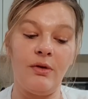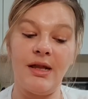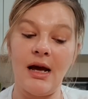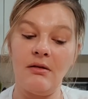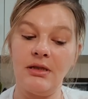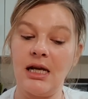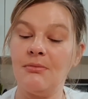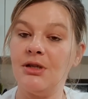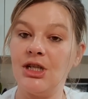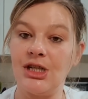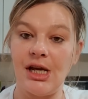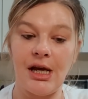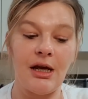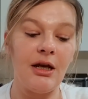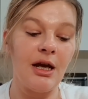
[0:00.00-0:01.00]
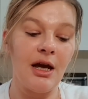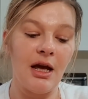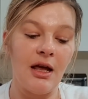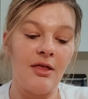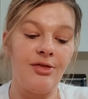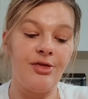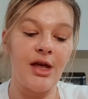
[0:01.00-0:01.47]
without damaging
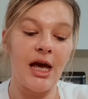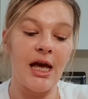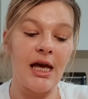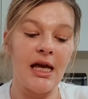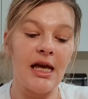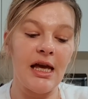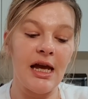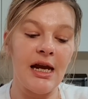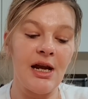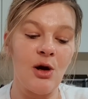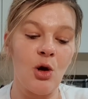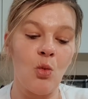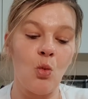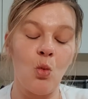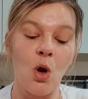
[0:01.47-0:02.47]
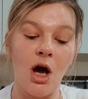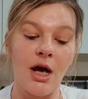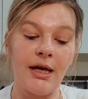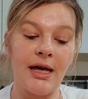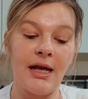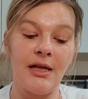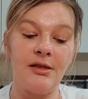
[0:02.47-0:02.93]
the inner
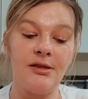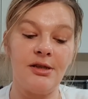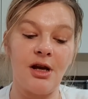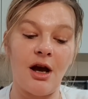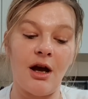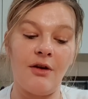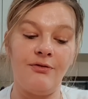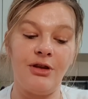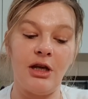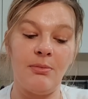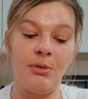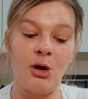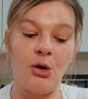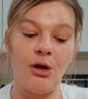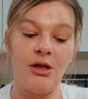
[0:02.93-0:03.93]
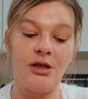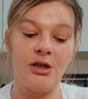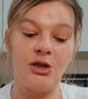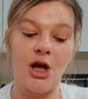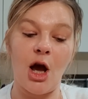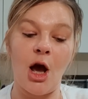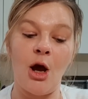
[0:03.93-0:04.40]
workings of the appliance.
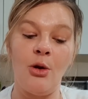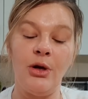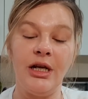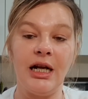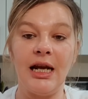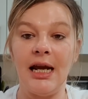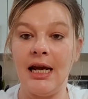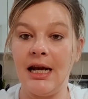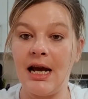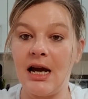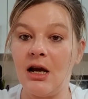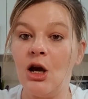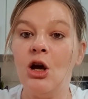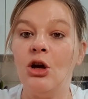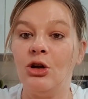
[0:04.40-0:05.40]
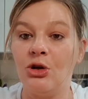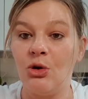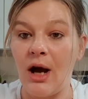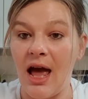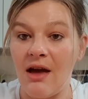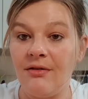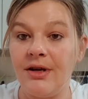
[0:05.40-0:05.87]
The only cleaner
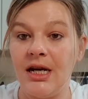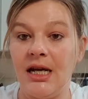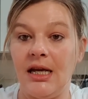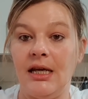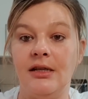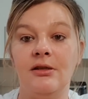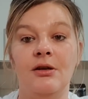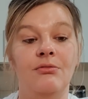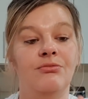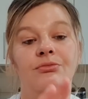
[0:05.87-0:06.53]
you'll ever need.